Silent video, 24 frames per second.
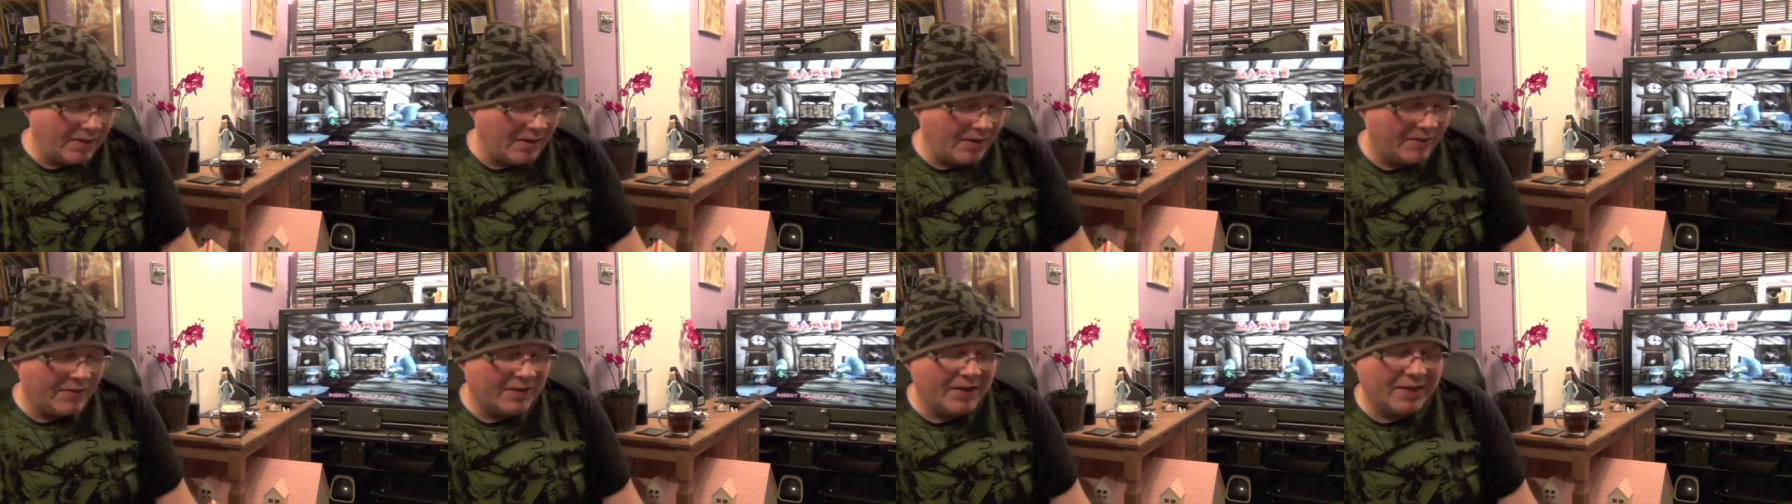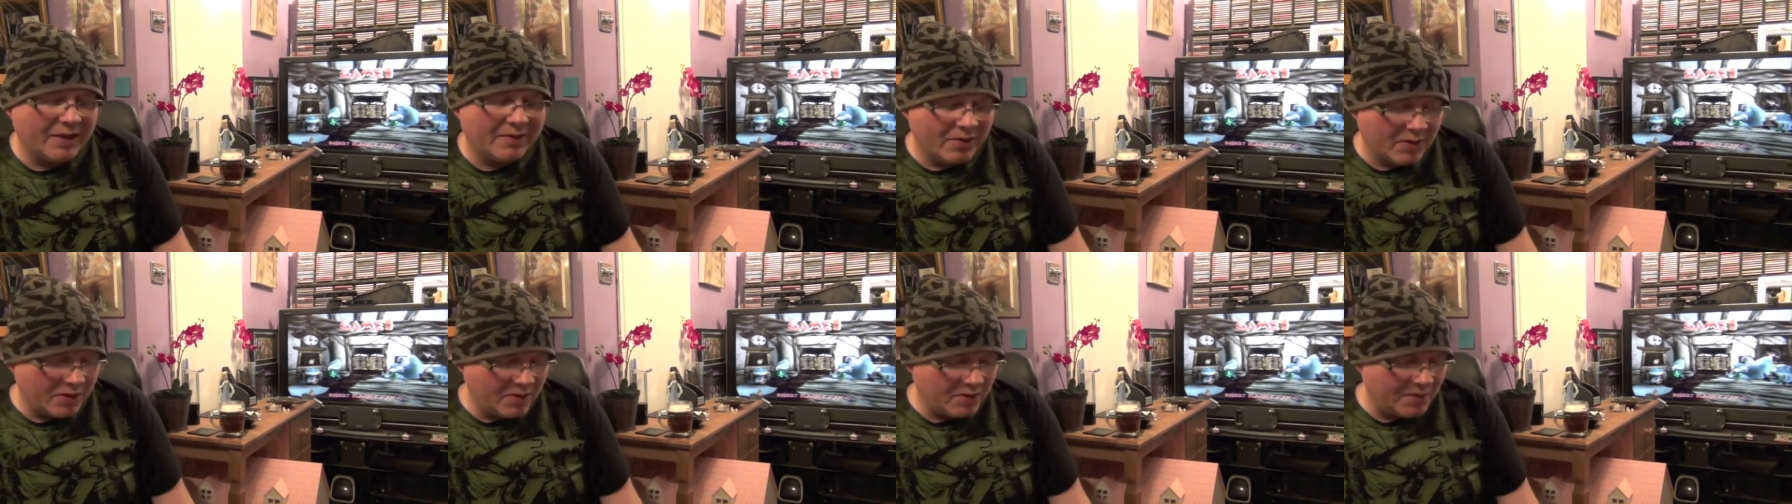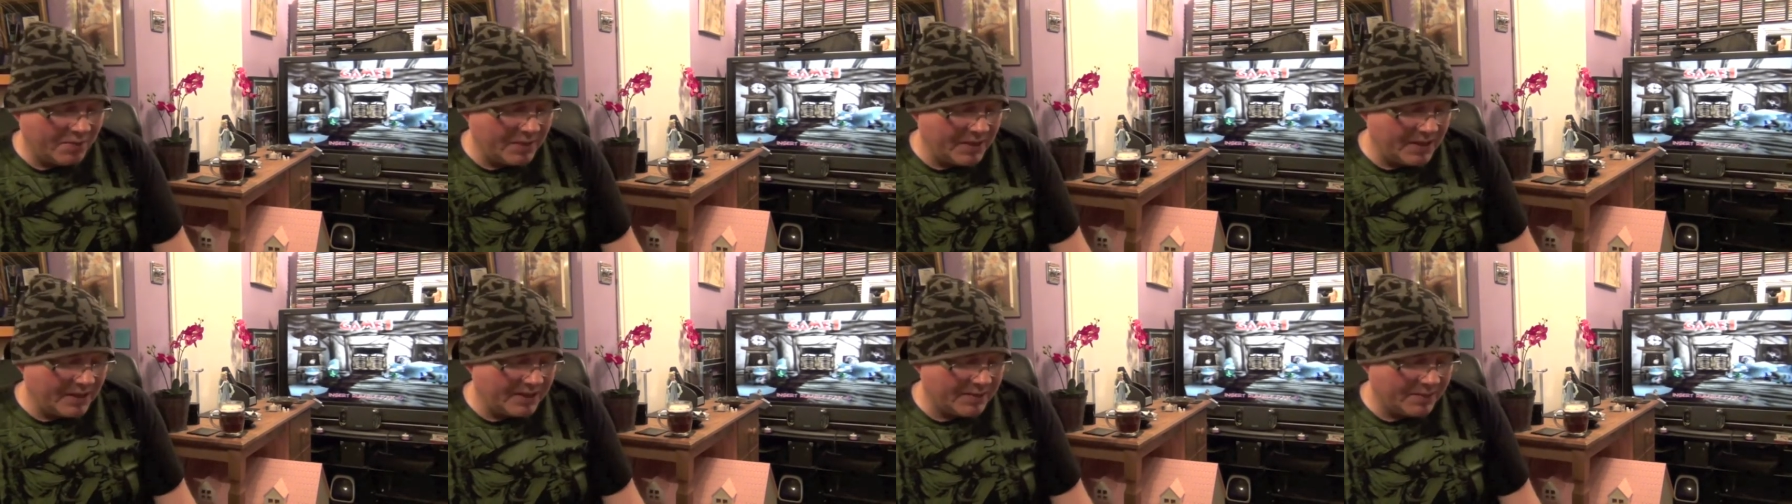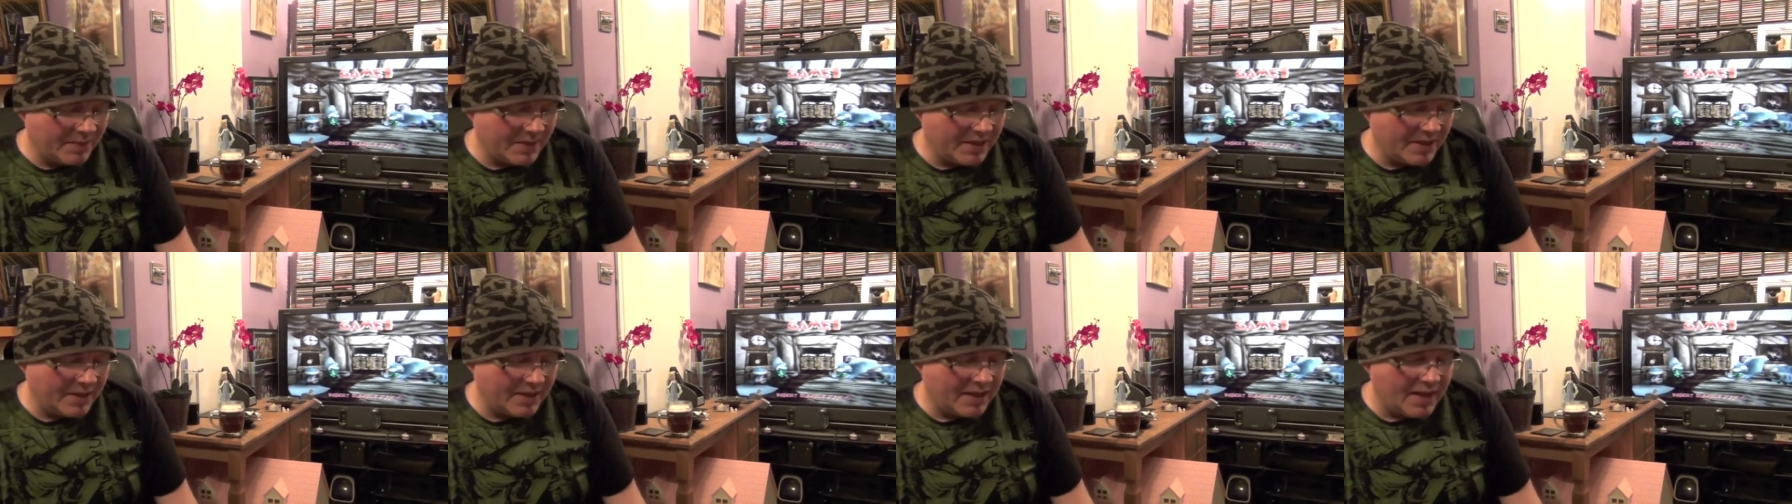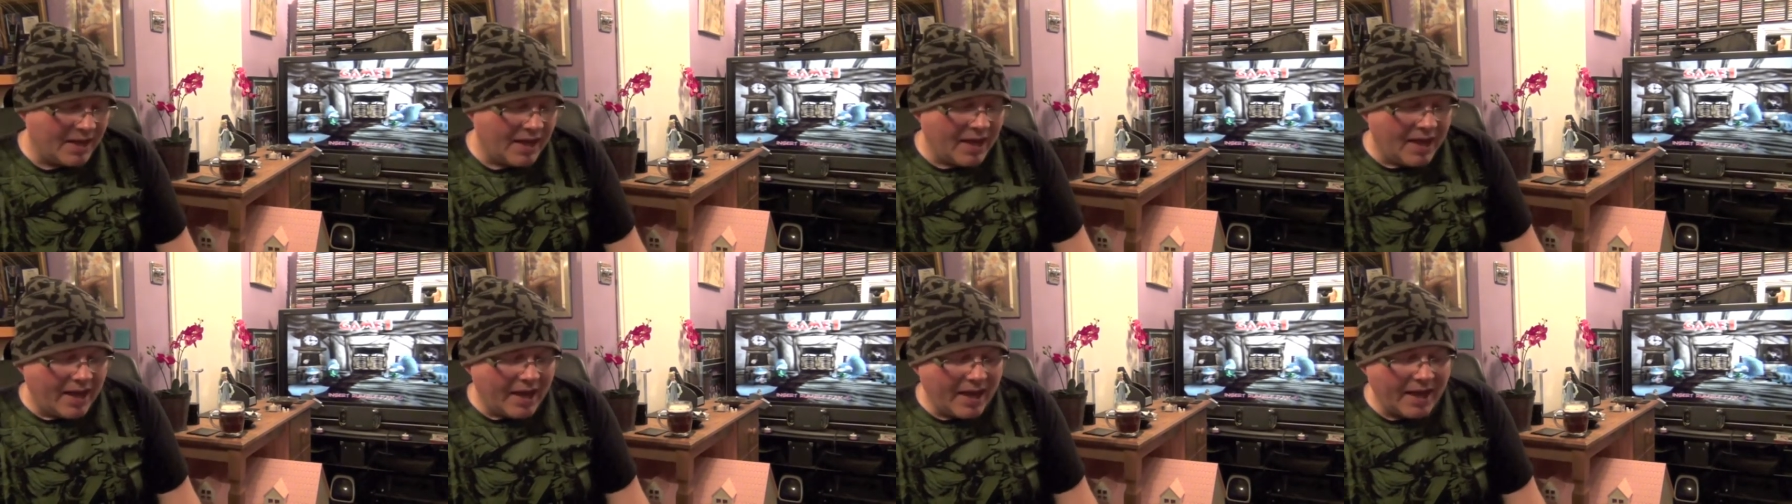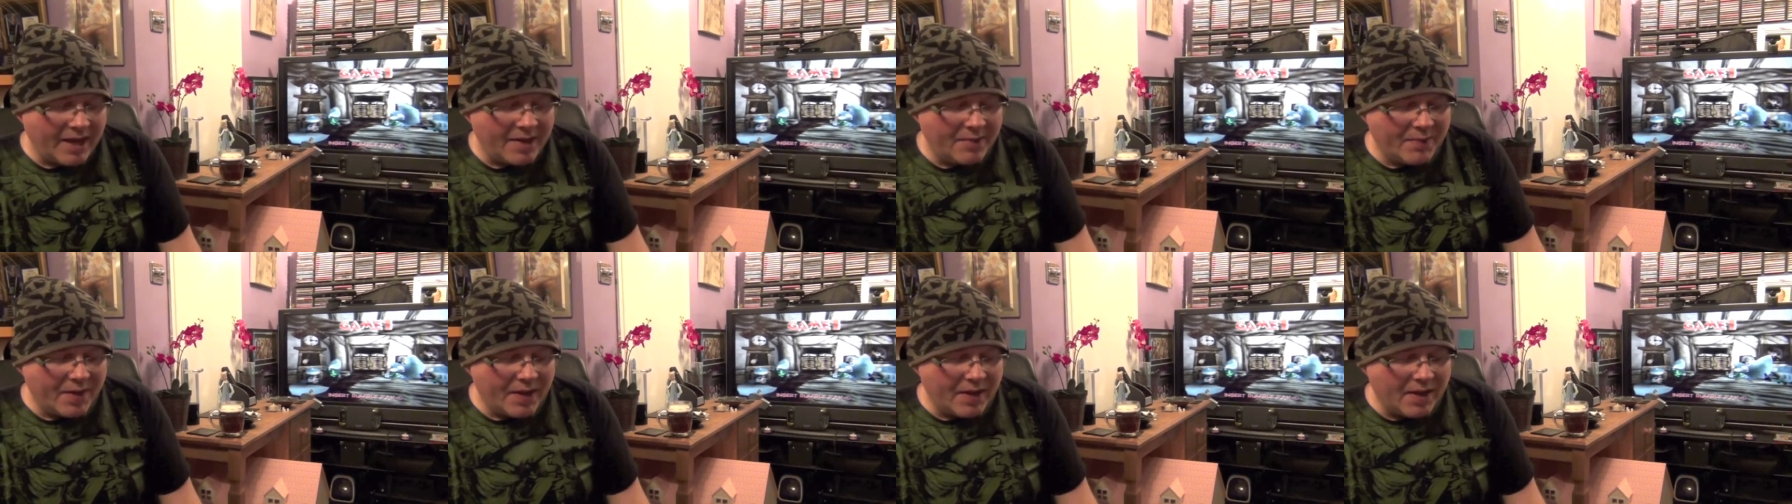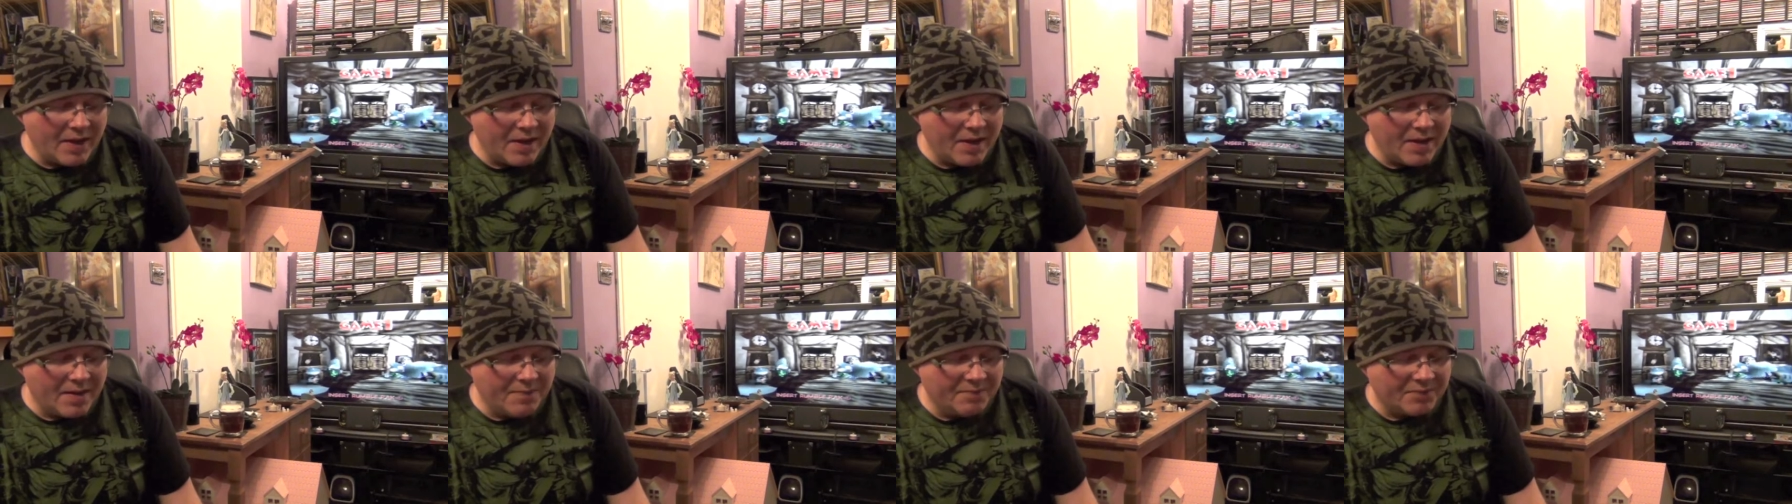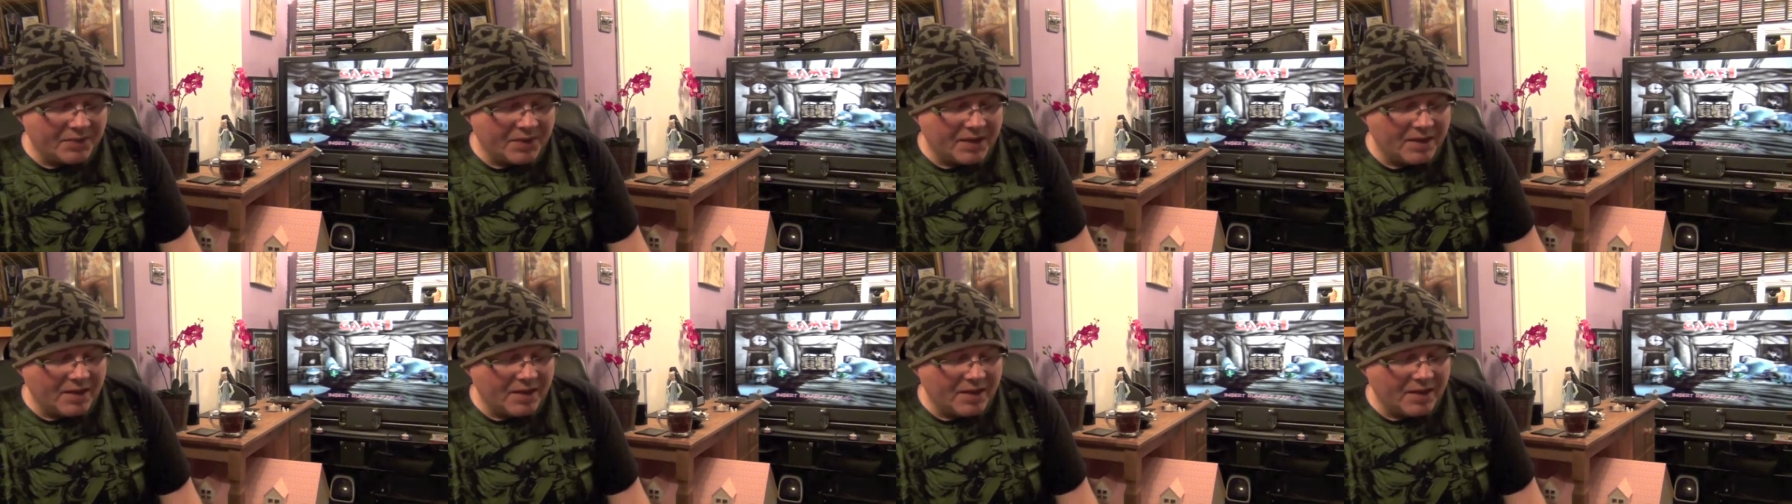I think I've got it on the PSP. Anyway, I